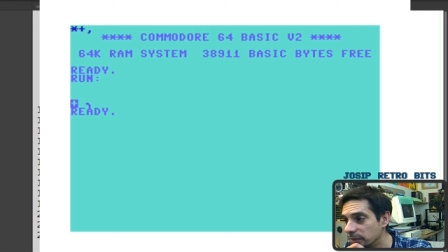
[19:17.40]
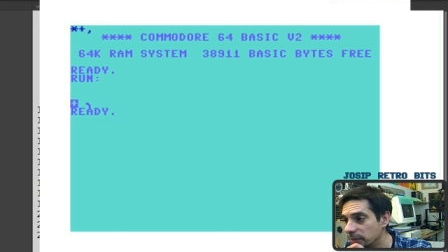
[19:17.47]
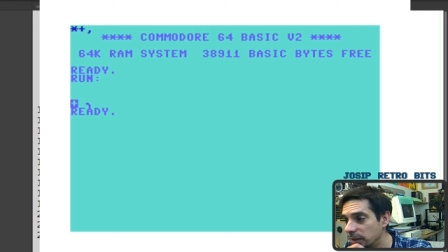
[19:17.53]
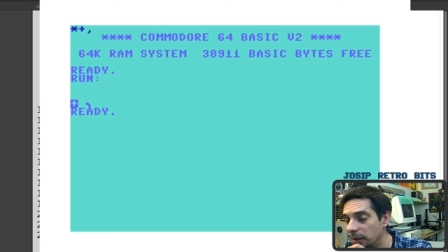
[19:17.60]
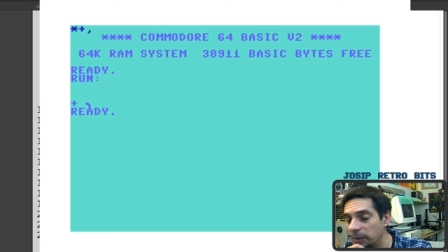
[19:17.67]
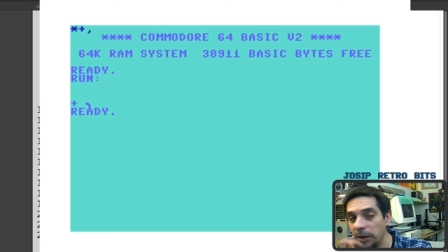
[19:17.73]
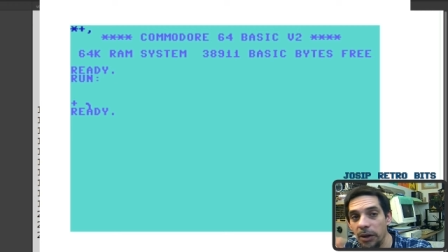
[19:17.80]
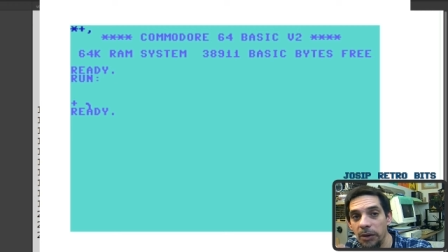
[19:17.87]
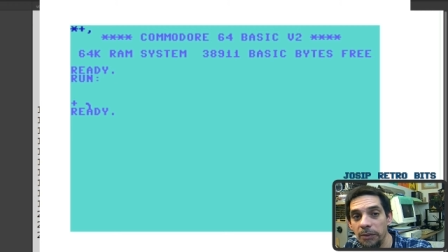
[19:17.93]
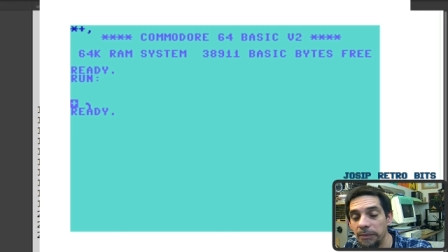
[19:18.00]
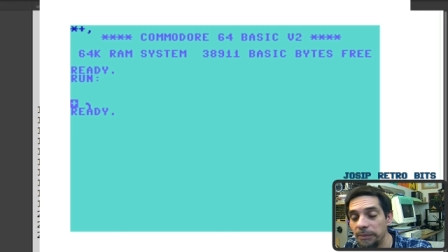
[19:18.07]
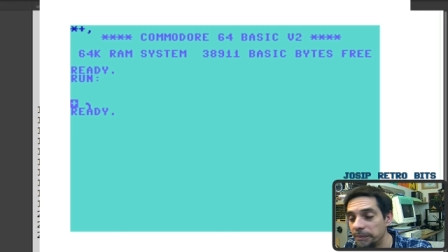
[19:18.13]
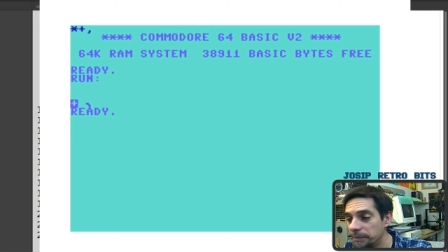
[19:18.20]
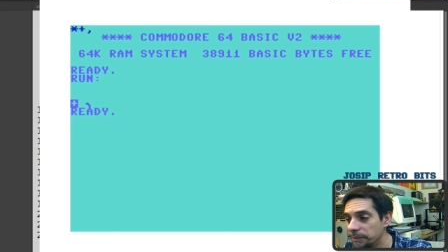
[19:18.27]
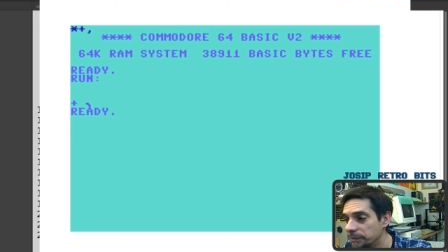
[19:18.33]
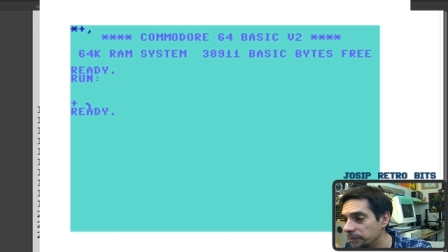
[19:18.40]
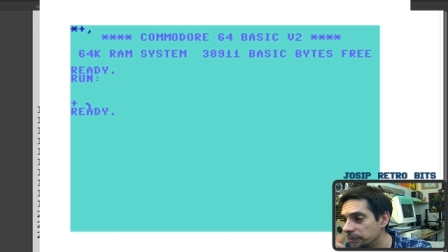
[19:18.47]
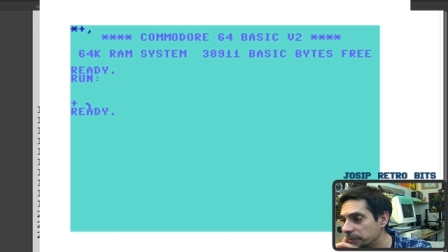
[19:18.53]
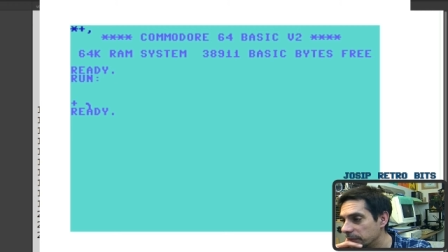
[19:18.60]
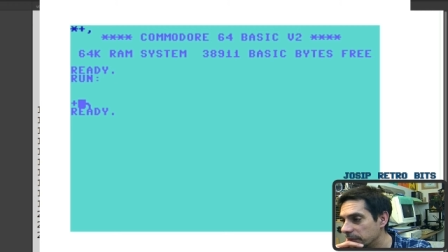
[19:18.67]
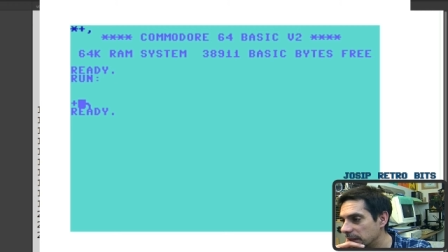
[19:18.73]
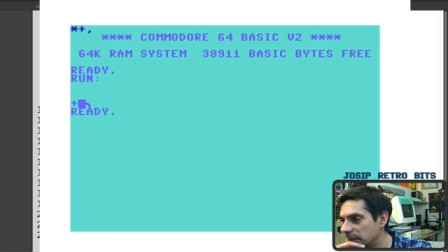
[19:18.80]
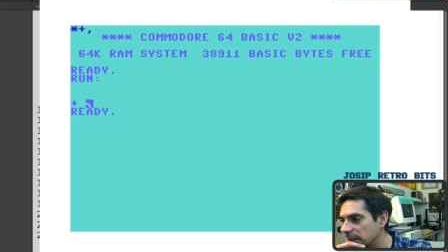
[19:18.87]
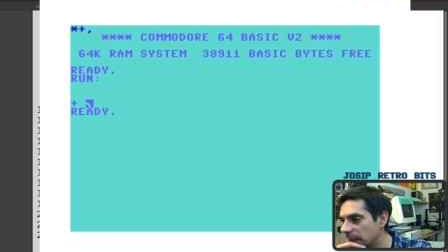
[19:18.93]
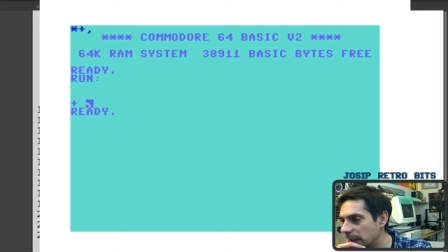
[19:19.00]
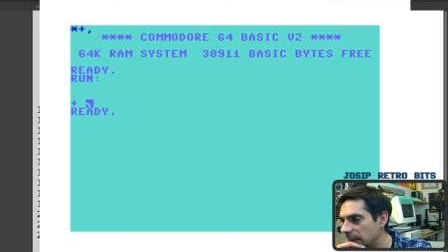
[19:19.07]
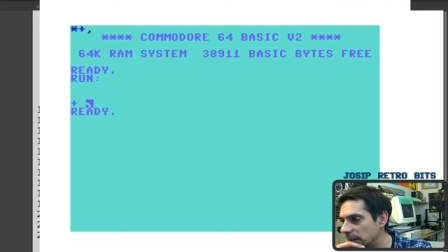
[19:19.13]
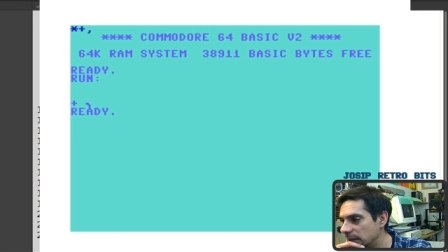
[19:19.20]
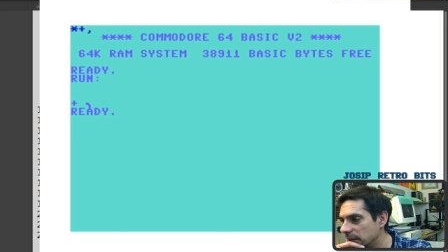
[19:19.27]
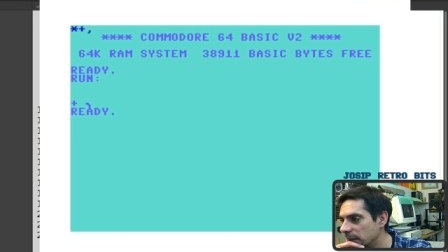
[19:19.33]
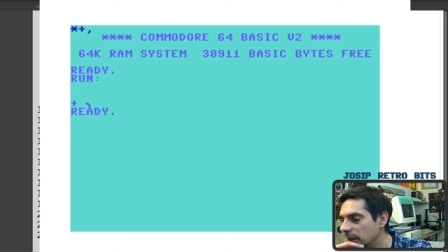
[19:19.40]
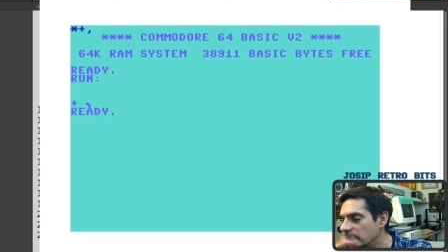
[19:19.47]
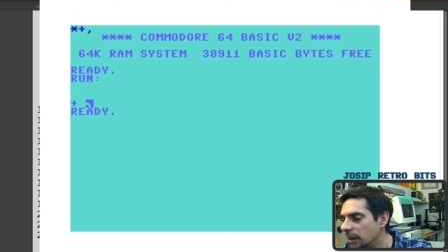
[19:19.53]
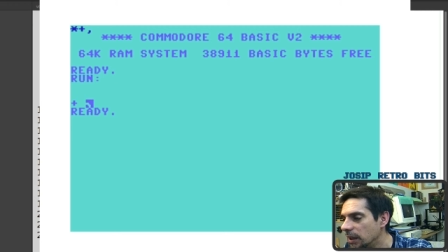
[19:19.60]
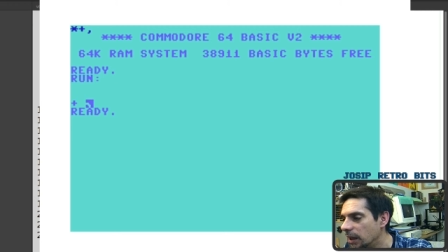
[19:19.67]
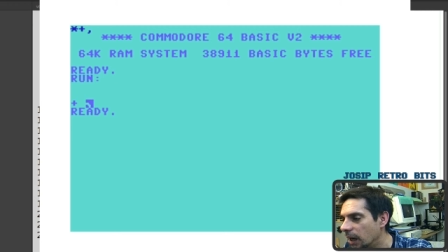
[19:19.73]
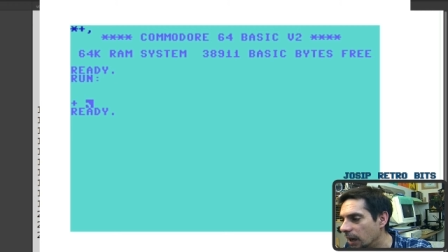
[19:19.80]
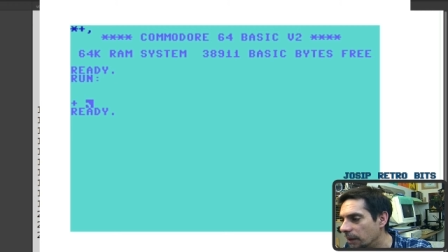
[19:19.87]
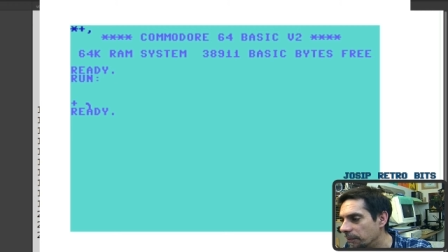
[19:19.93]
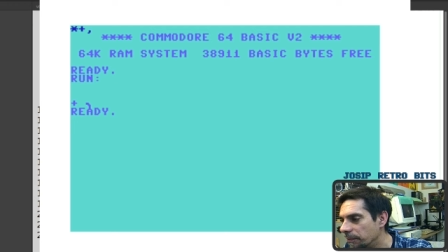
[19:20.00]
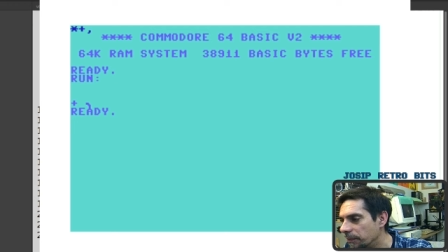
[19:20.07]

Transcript: here we go it's nice uh,